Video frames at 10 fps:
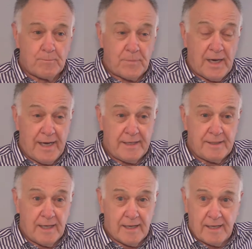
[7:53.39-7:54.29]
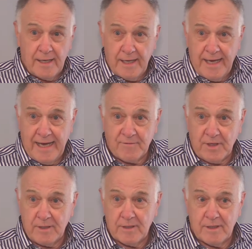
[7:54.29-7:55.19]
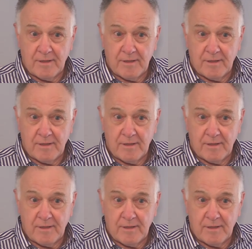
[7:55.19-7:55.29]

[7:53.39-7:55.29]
by not having